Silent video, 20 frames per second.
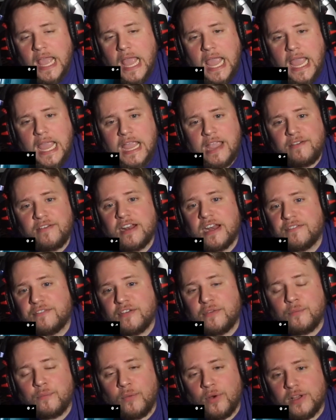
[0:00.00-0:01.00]
Even if it
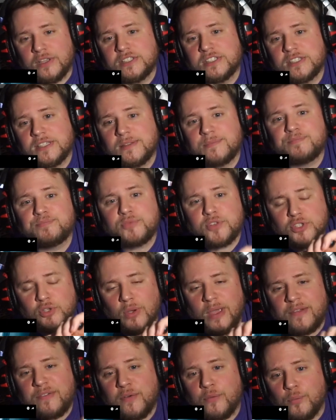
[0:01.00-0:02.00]
was. So
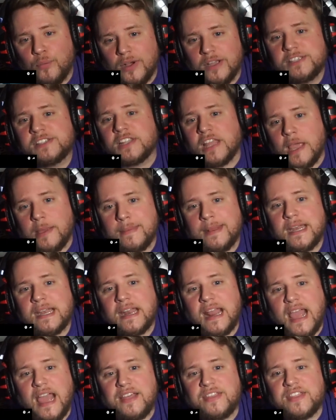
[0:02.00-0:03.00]
if it was laminate
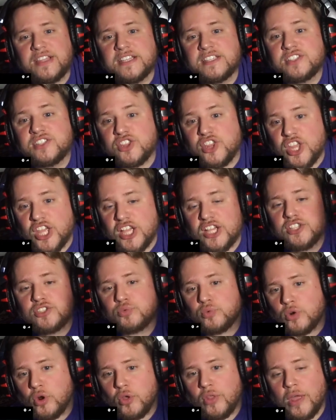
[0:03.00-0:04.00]
and these things
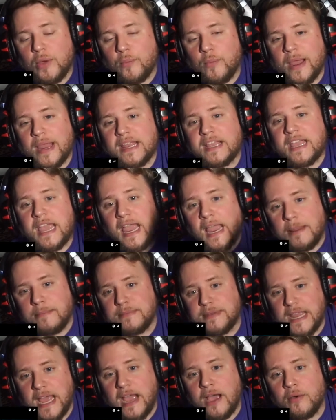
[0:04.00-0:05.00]
with all that weight came
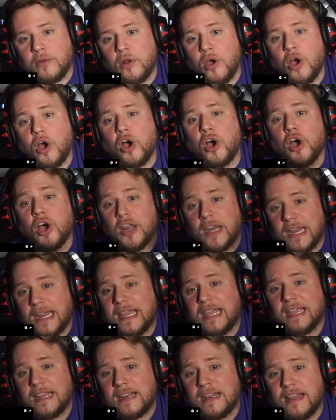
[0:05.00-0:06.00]
down on
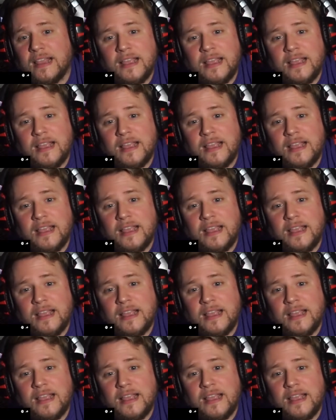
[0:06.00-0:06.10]
it,